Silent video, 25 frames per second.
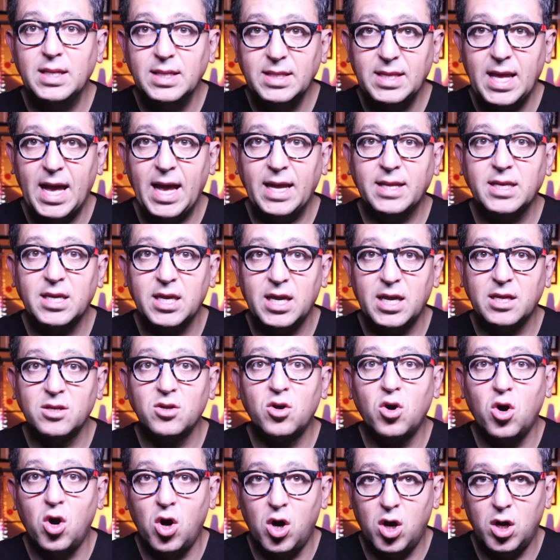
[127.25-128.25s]
that can
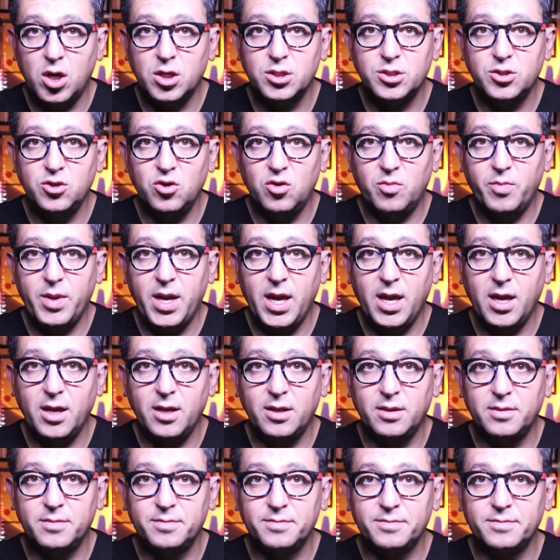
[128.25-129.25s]
cause your
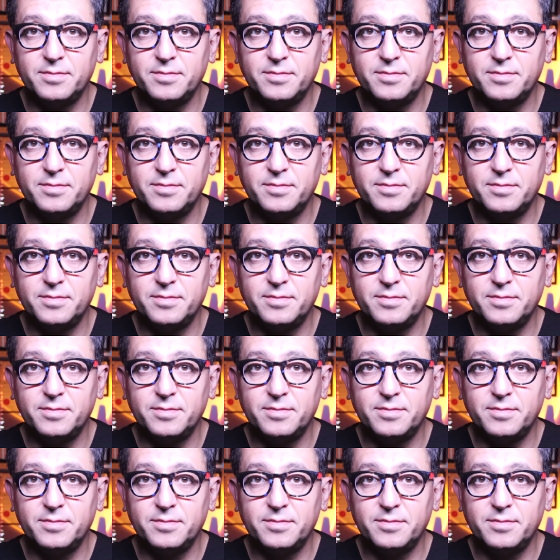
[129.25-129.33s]
pain.